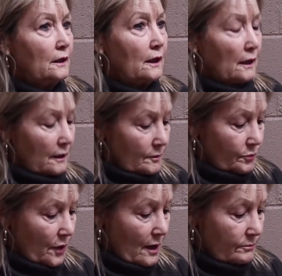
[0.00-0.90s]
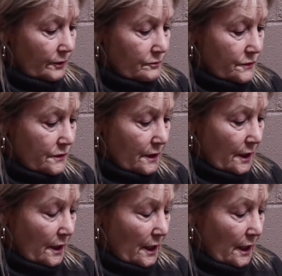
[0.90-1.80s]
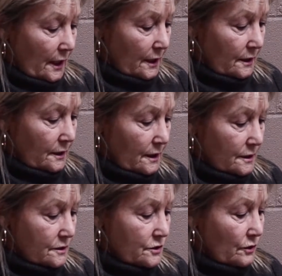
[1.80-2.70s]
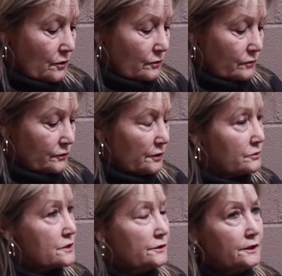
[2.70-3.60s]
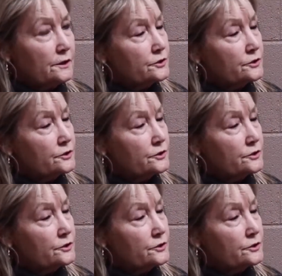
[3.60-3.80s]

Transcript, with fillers: uh, problems. And uh, so there was little